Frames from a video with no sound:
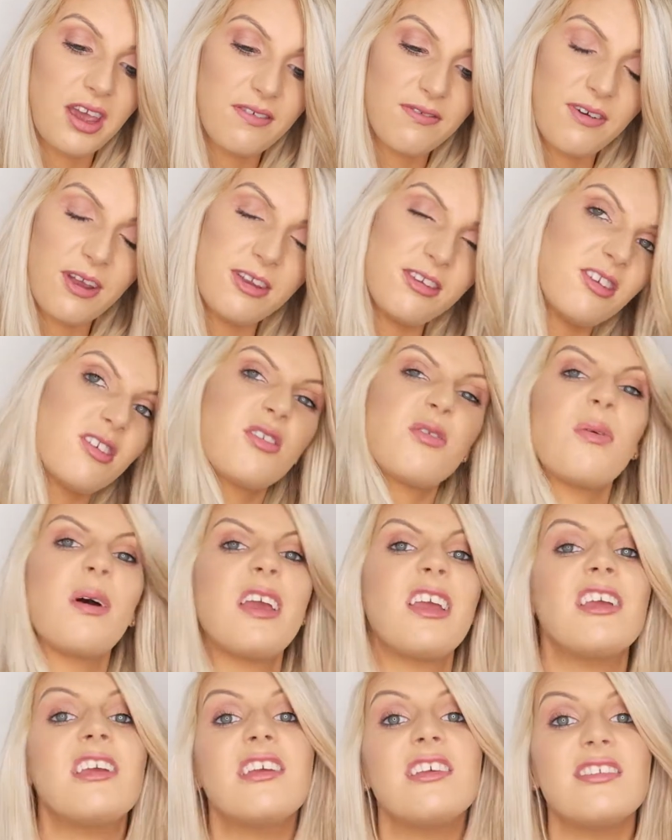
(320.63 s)
I find it
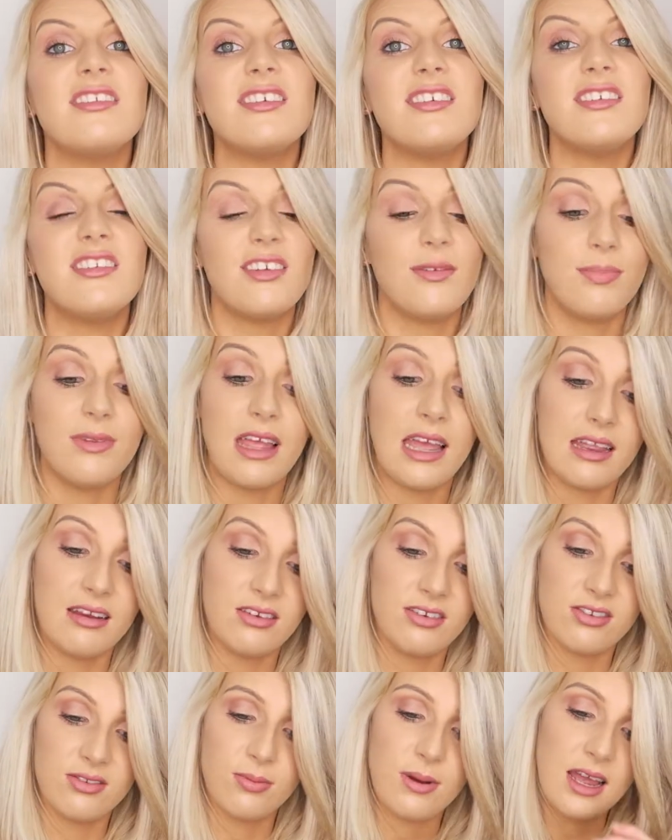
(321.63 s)
quite easy to
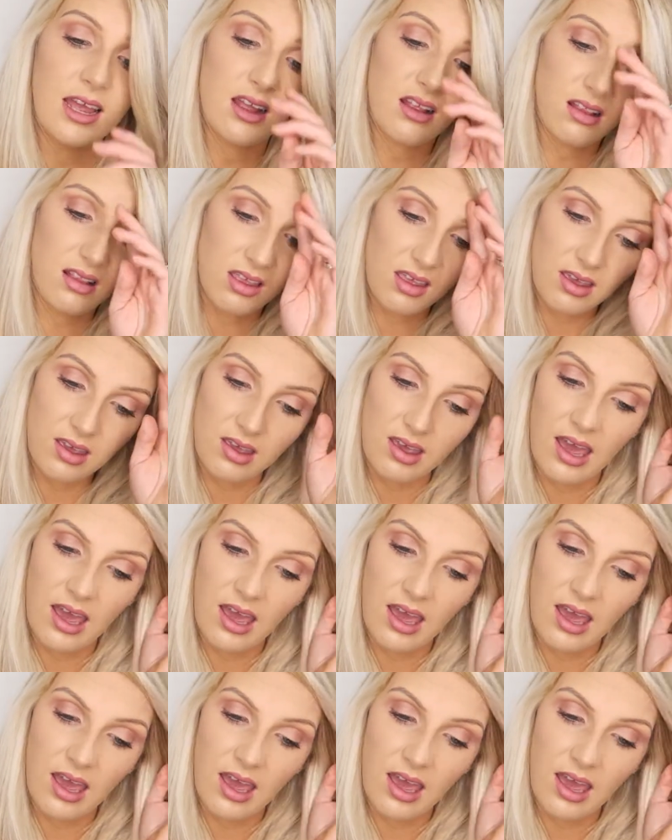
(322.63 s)
blend as well.